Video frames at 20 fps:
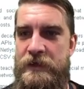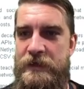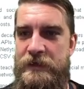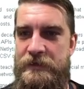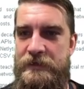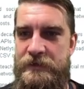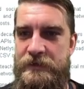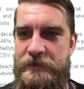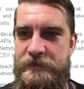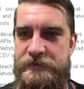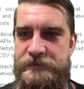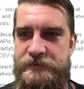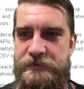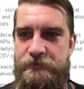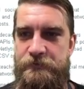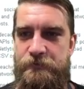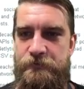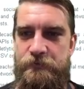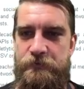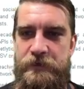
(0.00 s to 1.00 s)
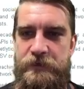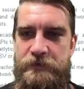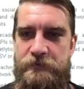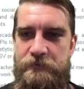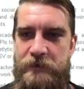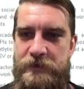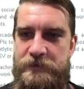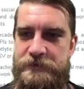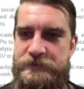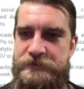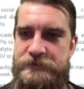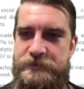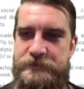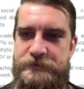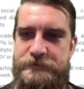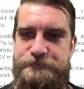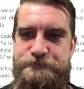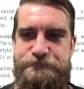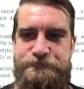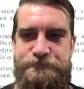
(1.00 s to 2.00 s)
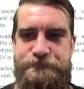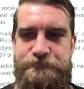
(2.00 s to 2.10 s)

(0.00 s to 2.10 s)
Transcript: It is free to register.